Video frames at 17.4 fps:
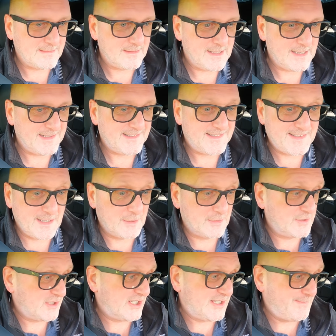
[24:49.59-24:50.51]
It's still
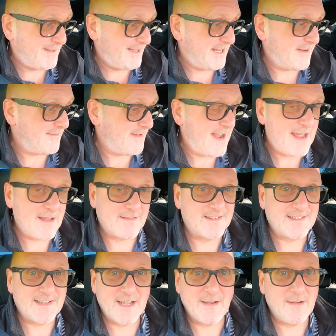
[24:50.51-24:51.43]
just spinning around,
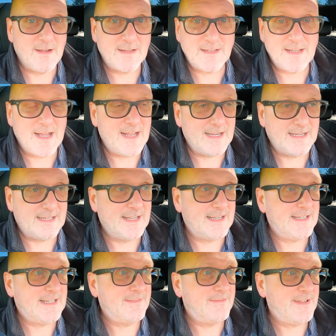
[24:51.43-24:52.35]
so I
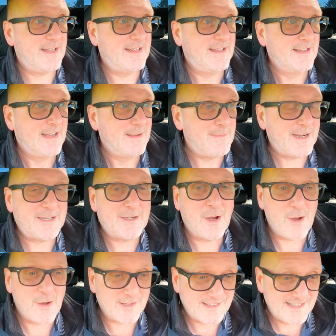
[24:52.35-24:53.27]
give in. My
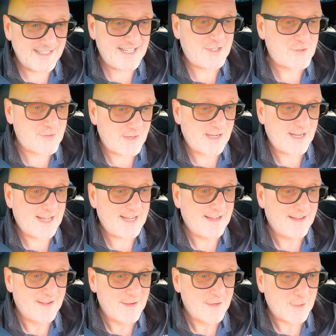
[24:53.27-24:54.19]
car's literally
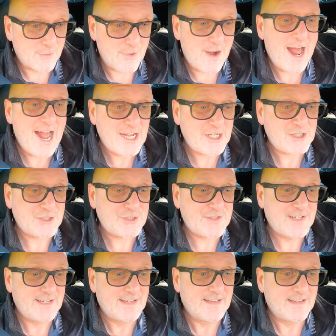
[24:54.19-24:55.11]

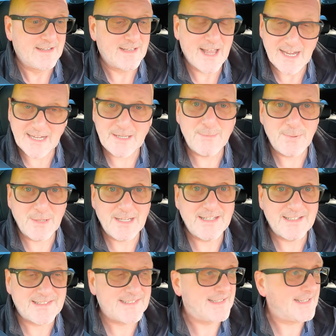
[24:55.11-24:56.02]
crashed like a
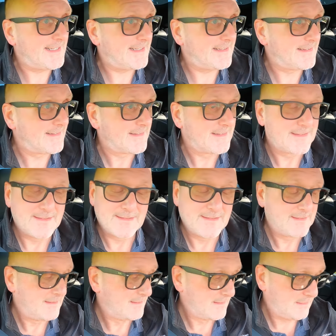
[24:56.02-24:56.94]
PC.
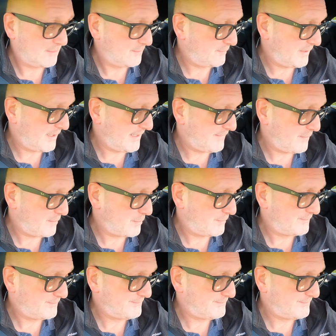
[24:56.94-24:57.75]
Unbelievable.